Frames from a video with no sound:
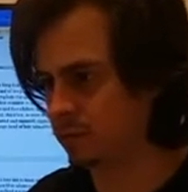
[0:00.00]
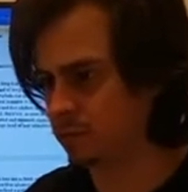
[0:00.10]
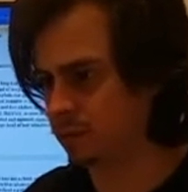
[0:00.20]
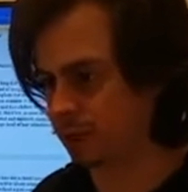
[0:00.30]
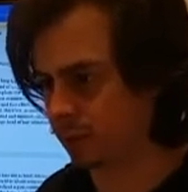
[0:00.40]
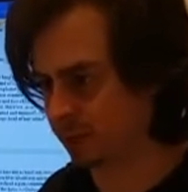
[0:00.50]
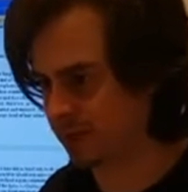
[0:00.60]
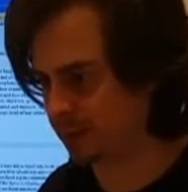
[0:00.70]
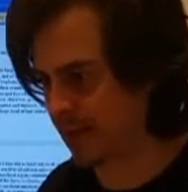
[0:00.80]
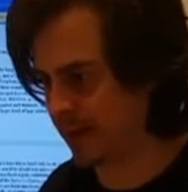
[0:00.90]
You know, when they went
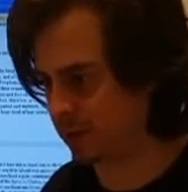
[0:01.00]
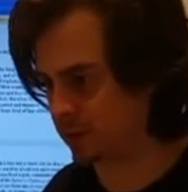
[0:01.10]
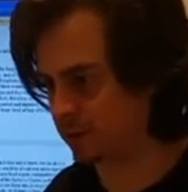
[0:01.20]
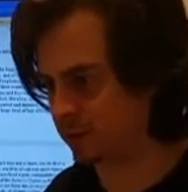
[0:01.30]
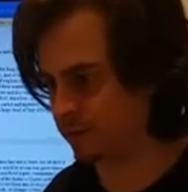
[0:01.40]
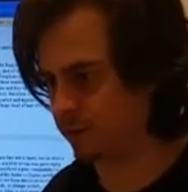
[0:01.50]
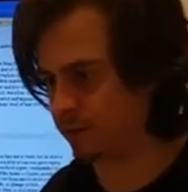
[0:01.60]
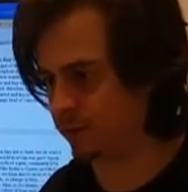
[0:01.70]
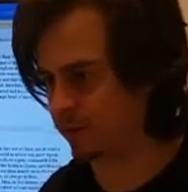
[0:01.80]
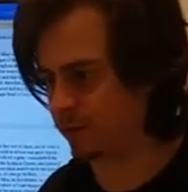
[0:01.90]
to battle,
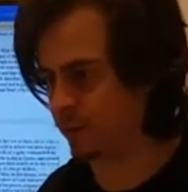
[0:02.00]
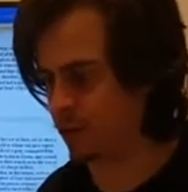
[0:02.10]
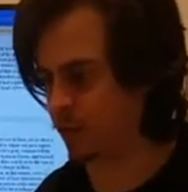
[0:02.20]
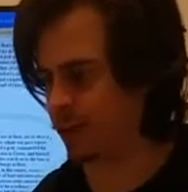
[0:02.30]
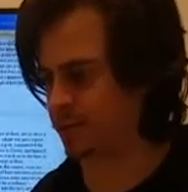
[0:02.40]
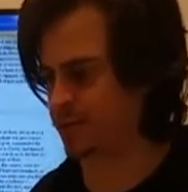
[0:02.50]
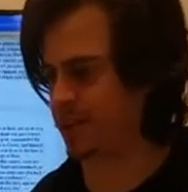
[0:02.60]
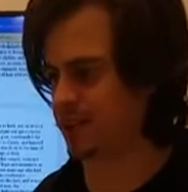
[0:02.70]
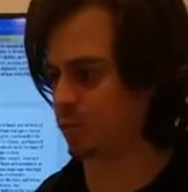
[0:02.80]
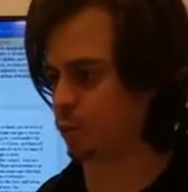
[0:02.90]
their
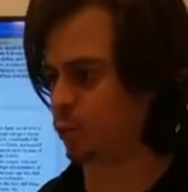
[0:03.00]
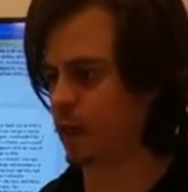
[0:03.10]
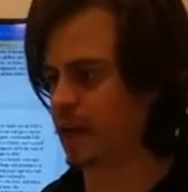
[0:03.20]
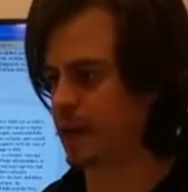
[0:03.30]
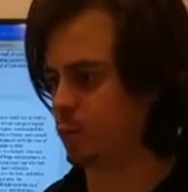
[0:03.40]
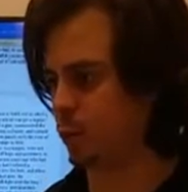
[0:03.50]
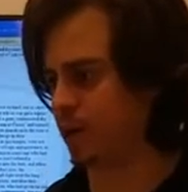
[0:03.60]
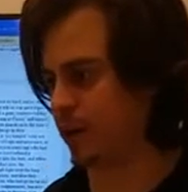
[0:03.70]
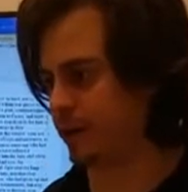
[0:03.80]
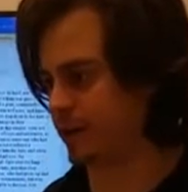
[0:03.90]
exercises were way more
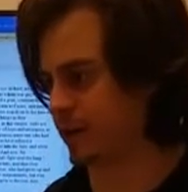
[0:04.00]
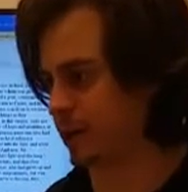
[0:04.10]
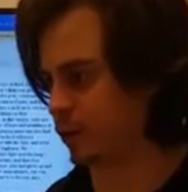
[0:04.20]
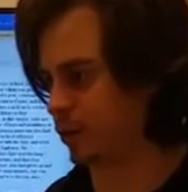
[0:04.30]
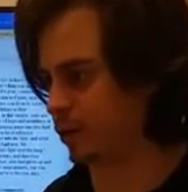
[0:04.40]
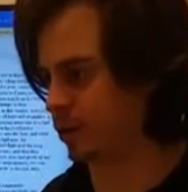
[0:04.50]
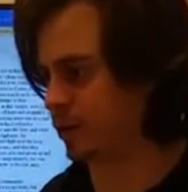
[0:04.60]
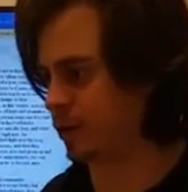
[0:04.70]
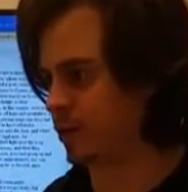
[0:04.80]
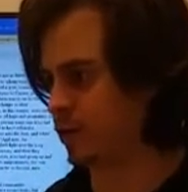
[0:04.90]
moderate than they
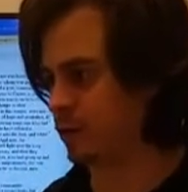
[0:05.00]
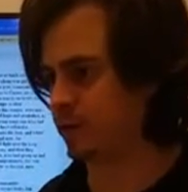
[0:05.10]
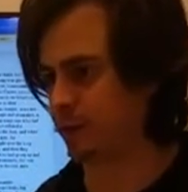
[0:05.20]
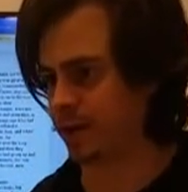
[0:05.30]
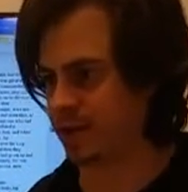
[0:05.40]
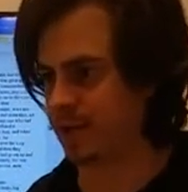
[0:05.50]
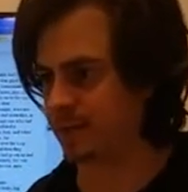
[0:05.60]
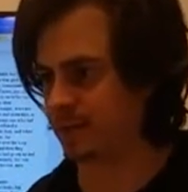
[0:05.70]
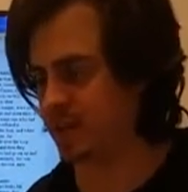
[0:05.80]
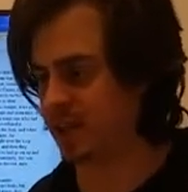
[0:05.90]
were during
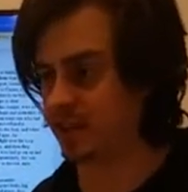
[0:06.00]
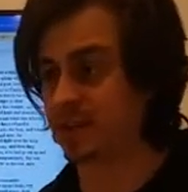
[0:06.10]
times of peace.